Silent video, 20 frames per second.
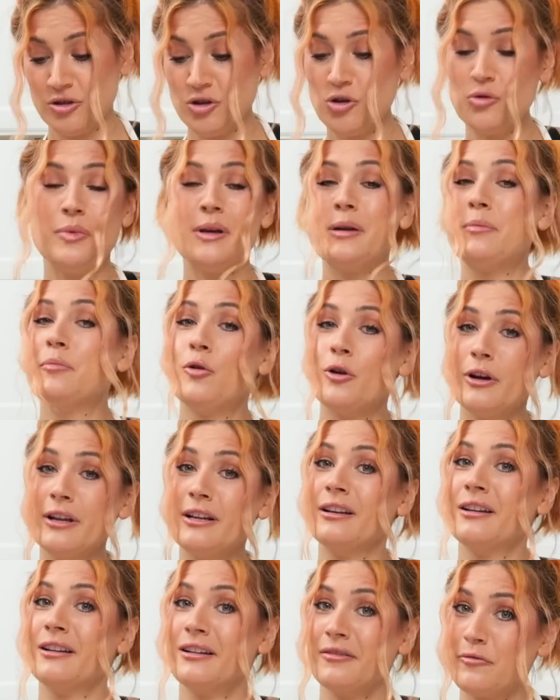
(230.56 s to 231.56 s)
do be
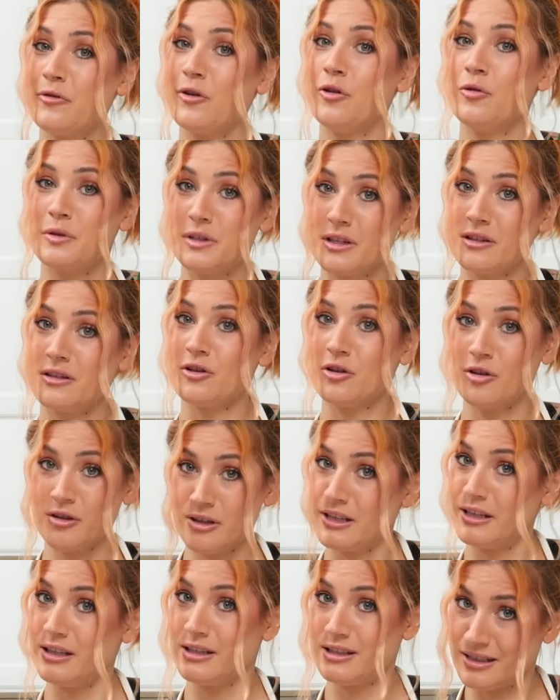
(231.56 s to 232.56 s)
putting frozen
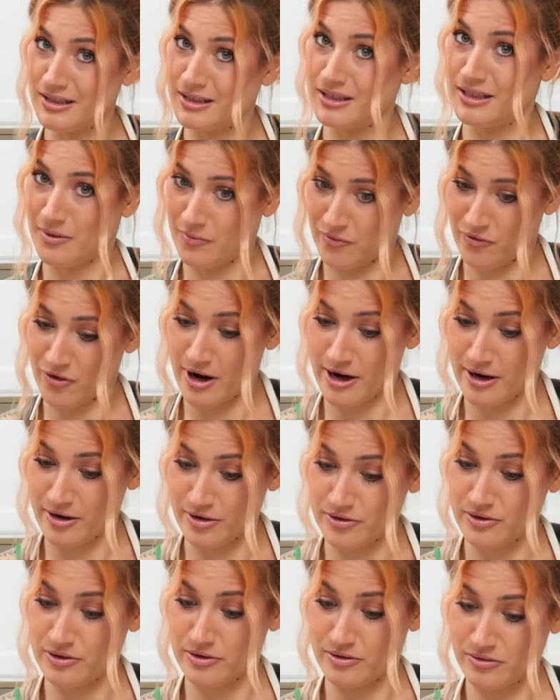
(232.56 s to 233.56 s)
turkeys in deep
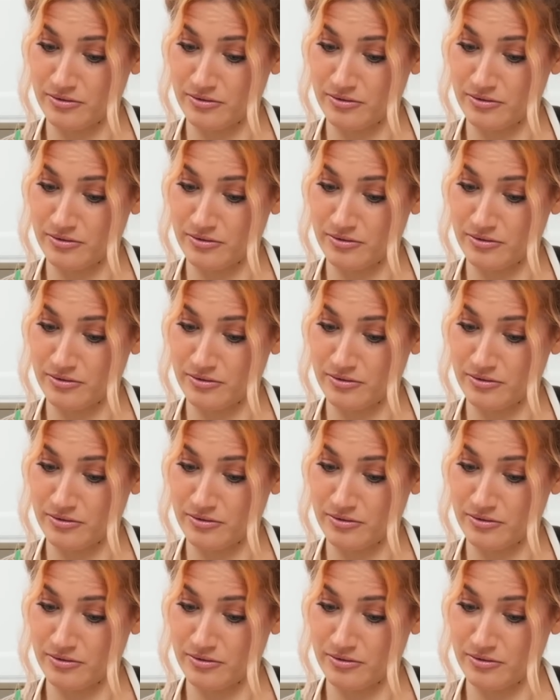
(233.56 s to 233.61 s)
fryers.